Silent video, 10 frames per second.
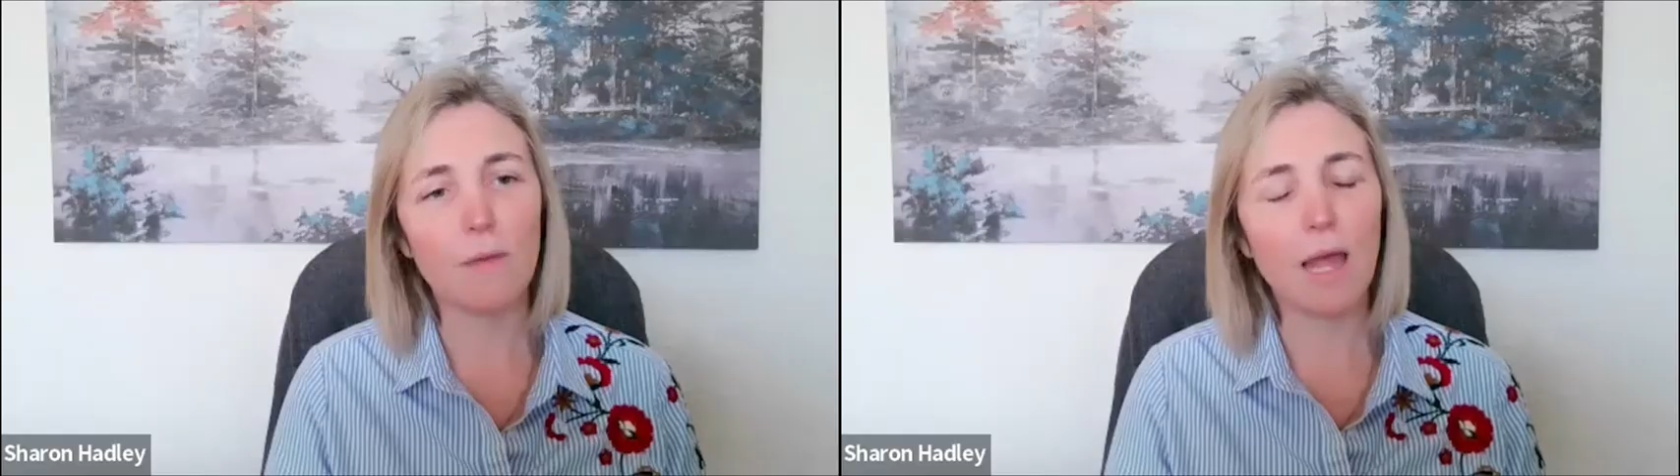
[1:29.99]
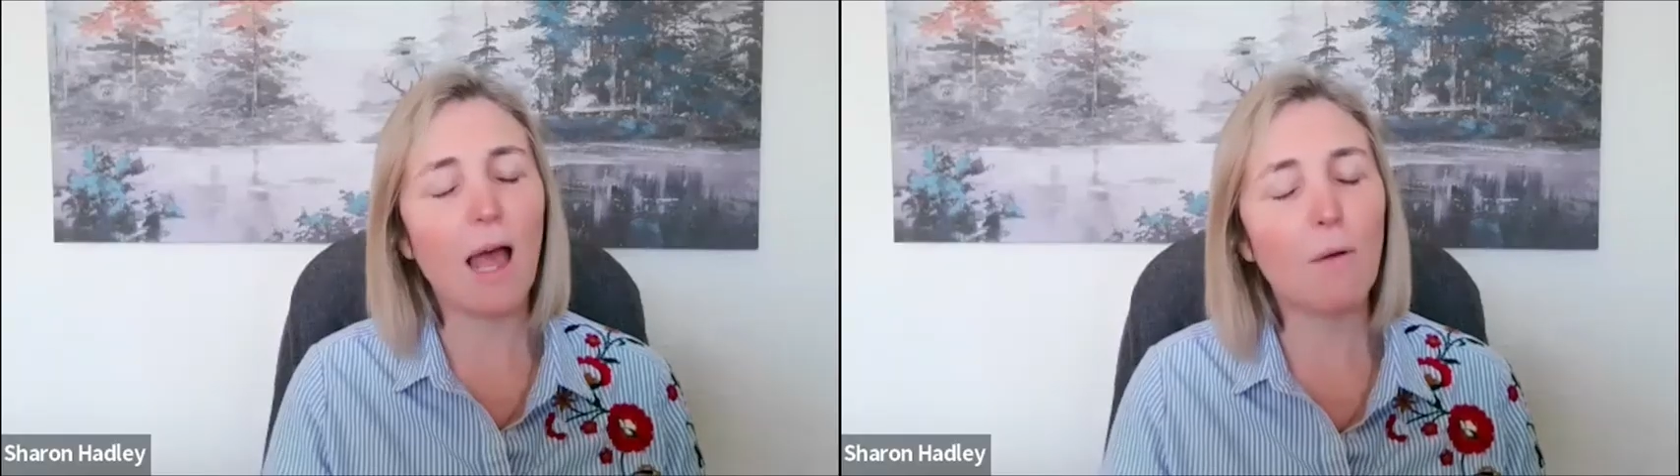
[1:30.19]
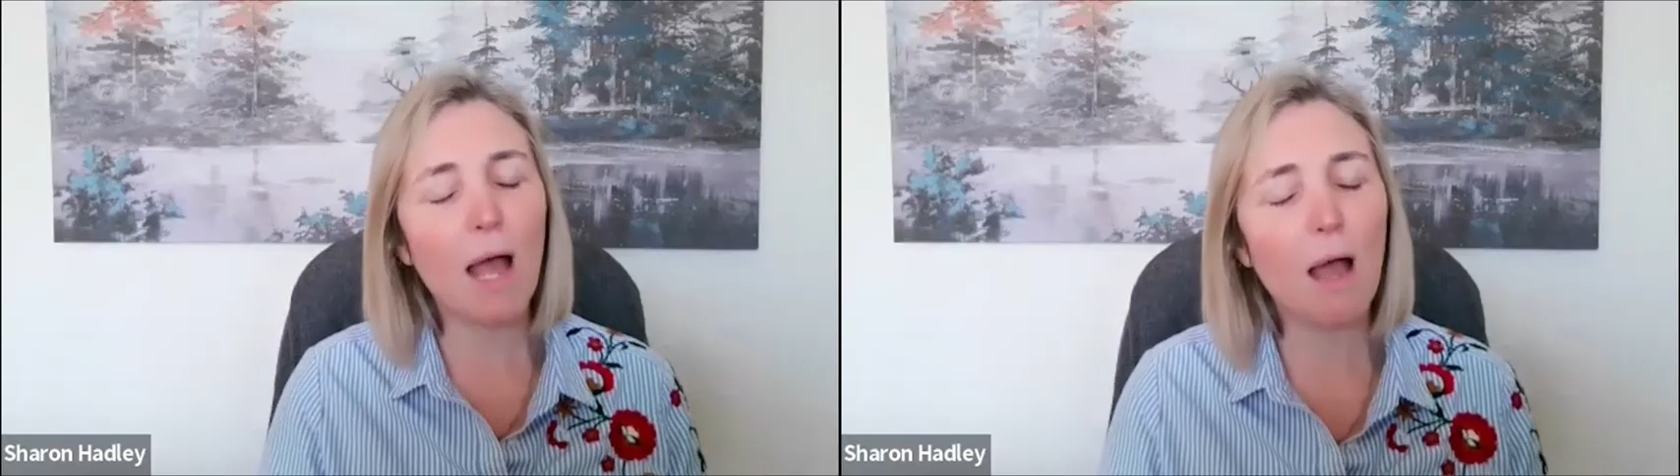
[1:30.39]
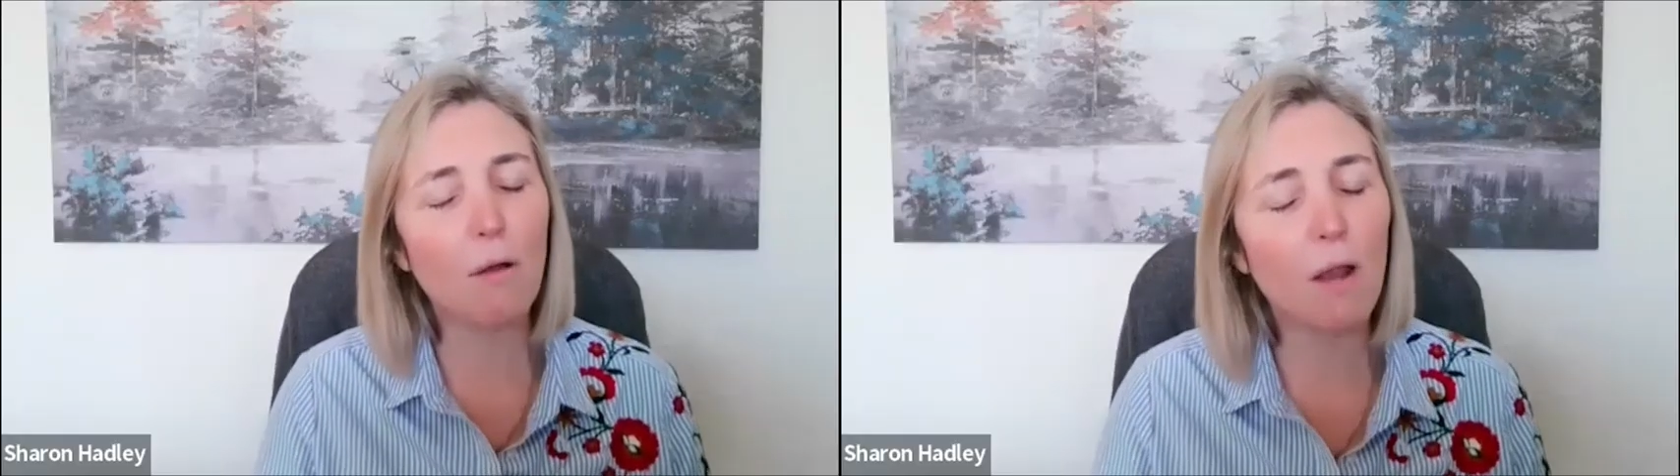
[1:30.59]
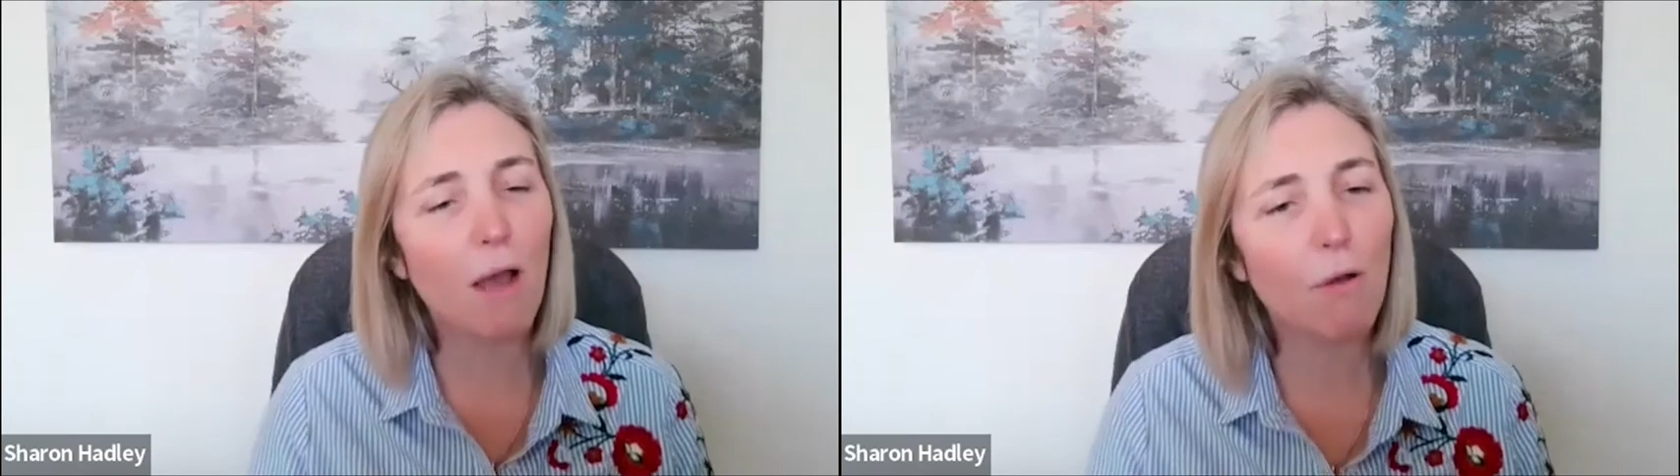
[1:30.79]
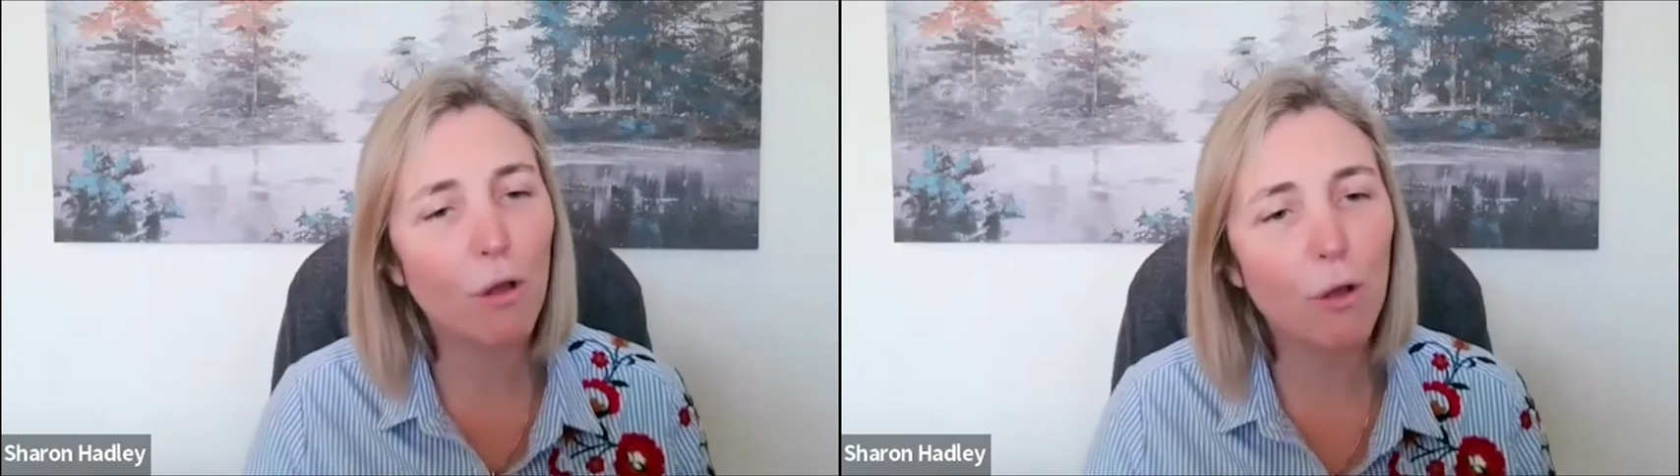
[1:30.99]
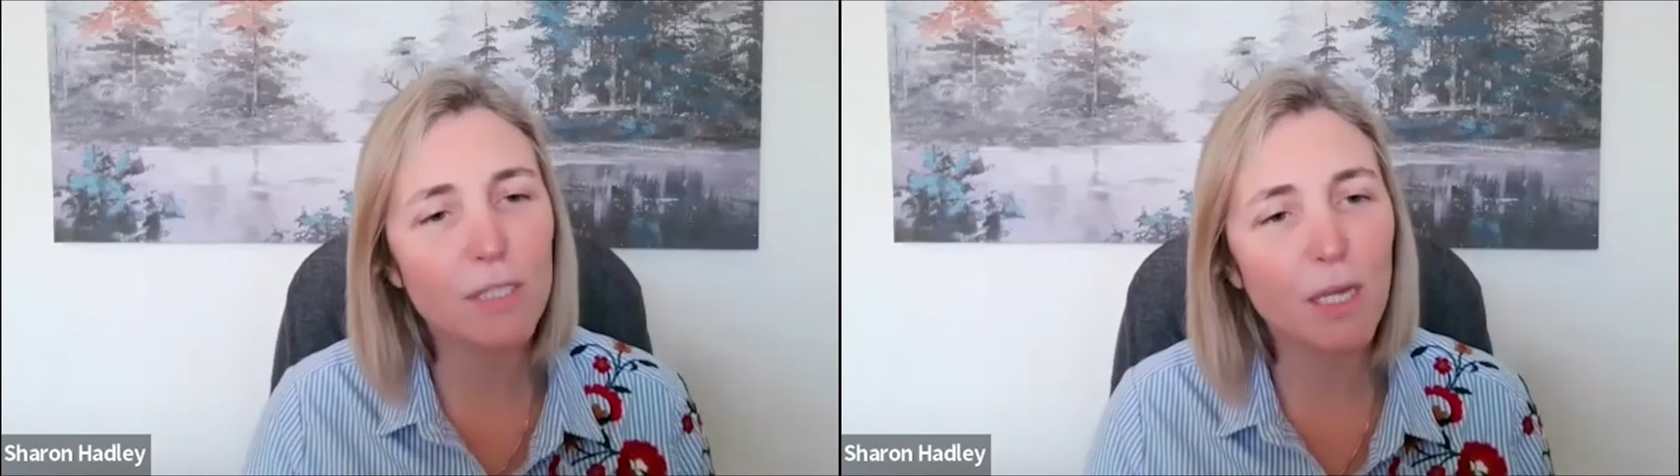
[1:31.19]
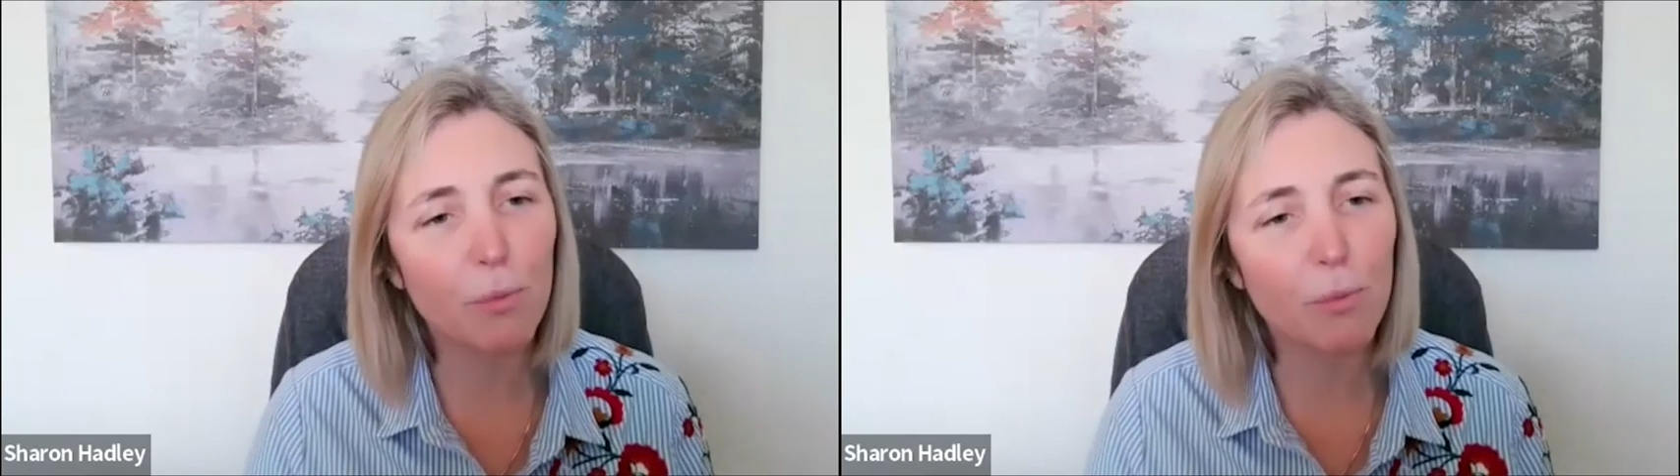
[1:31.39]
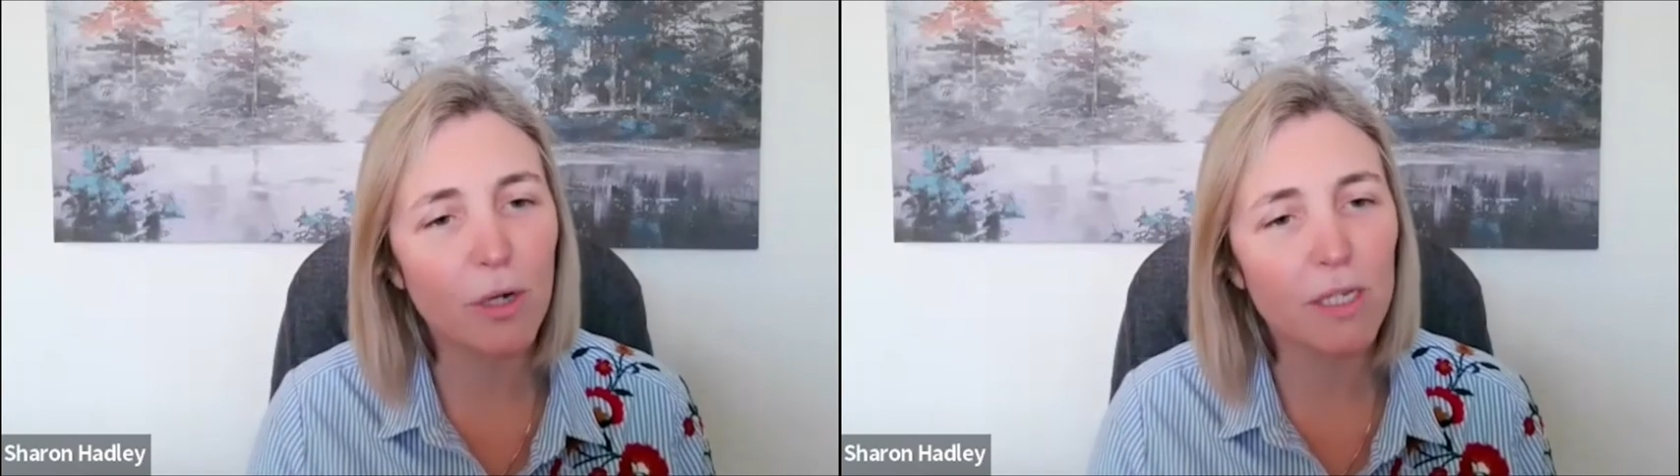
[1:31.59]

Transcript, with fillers: How, how, how long ago was that book?